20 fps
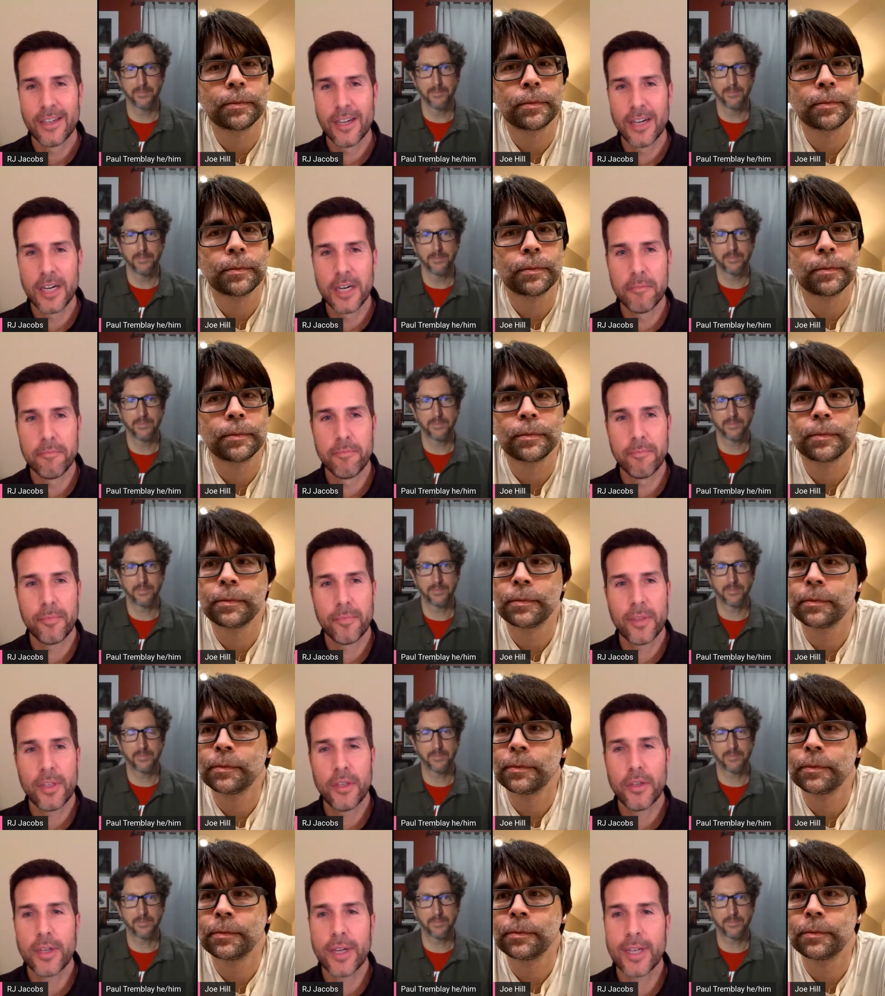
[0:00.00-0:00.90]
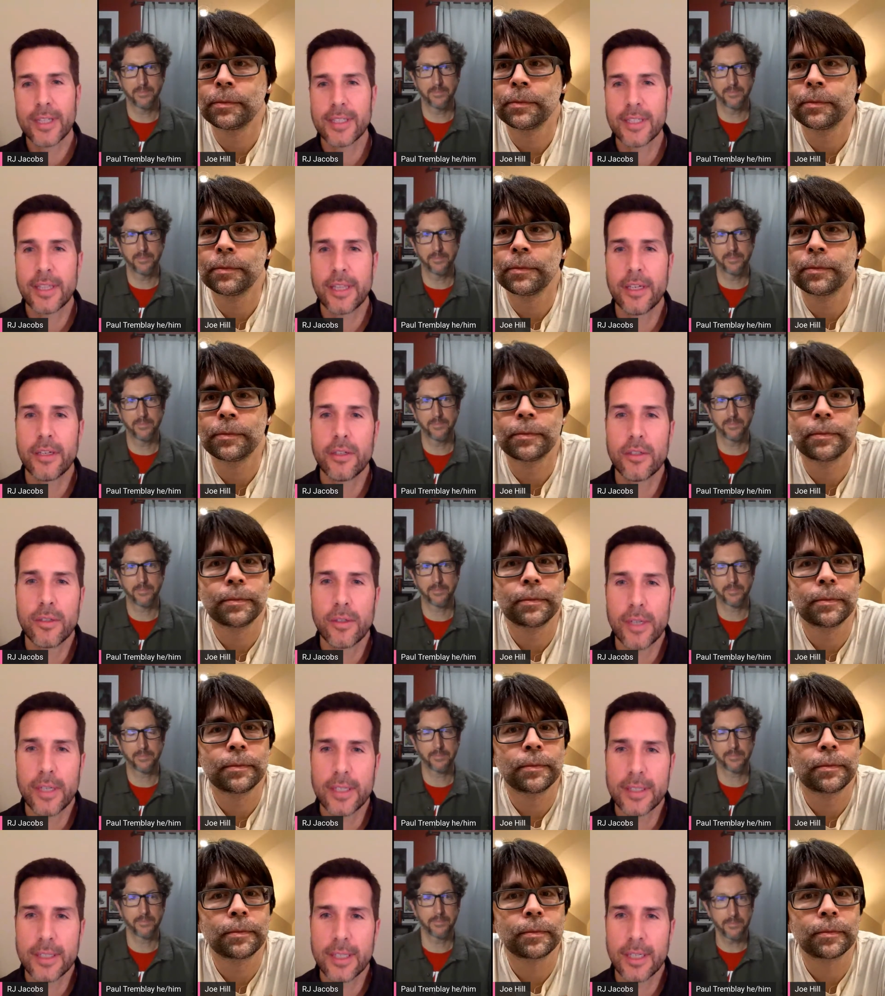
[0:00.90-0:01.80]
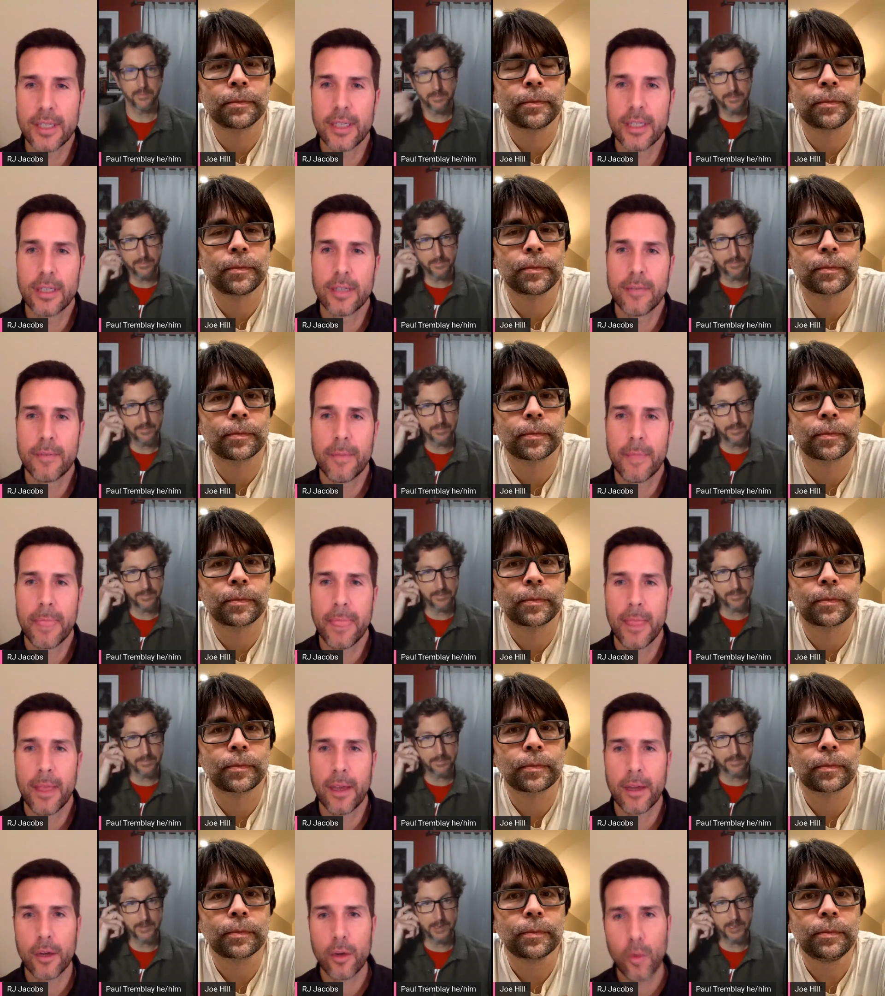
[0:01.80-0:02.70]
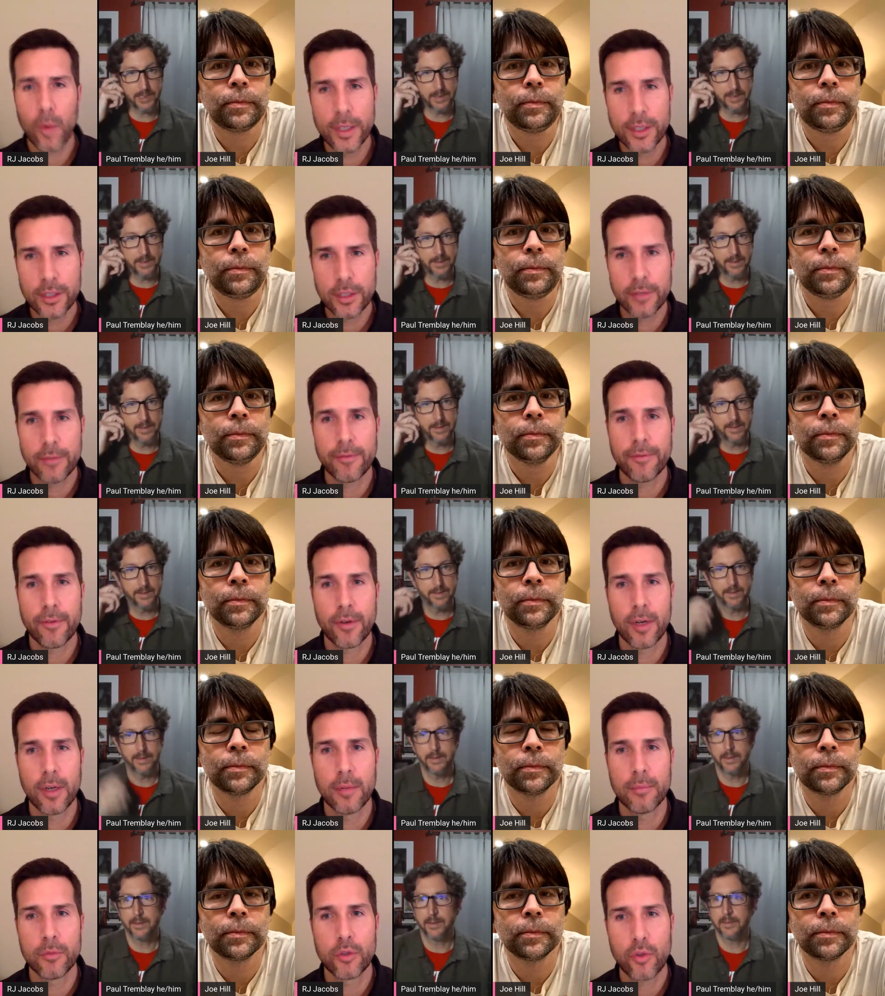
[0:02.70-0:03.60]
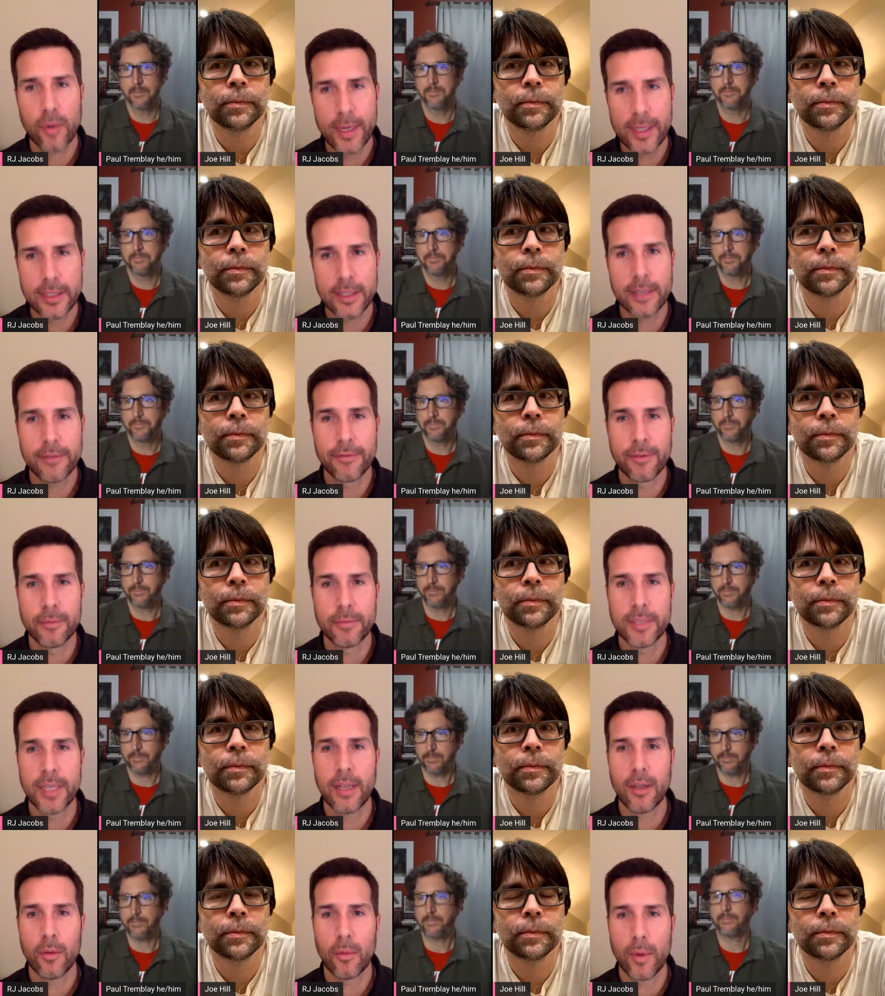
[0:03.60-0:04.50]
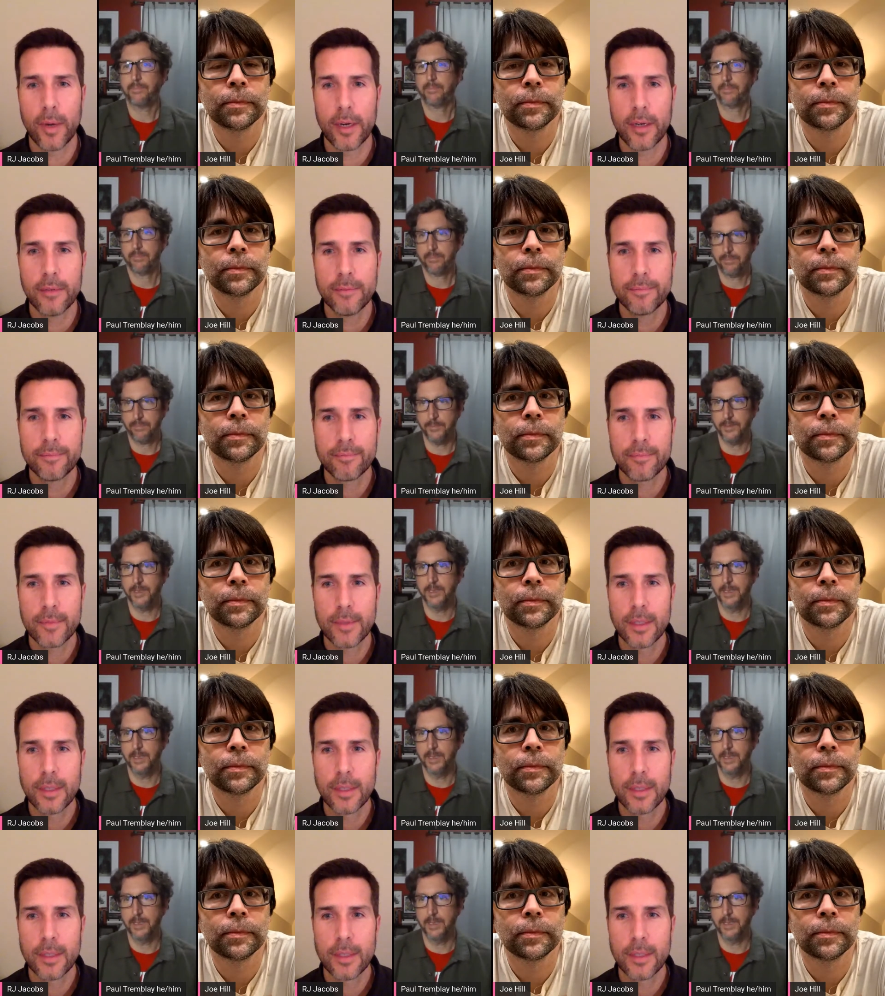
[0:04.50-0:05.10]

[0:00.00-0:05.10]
Speaker 1: Um, you guys, there is a a question from Tracy from Delaware,